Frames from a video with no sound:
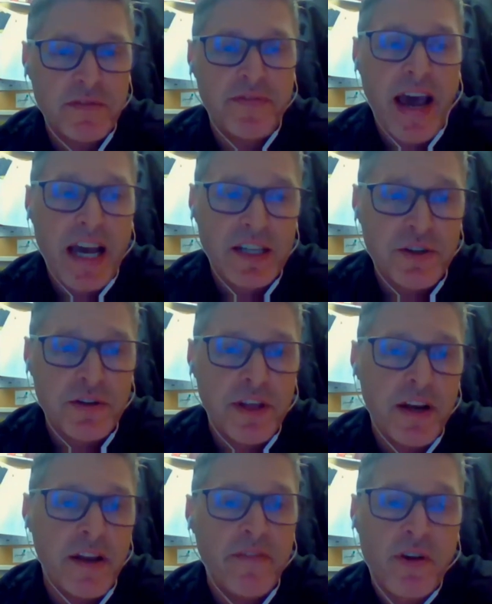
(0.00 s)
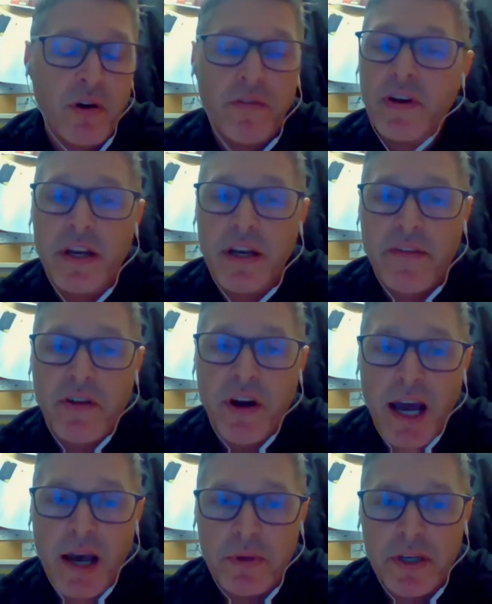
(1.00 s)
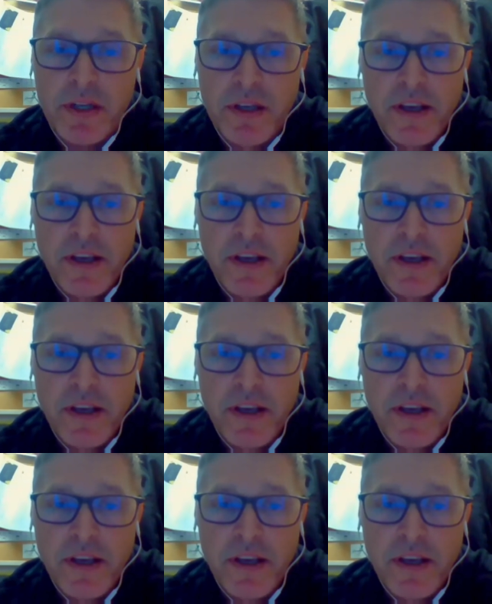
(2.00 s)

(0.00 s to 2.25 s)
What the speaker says: faster than if COVID had never happened.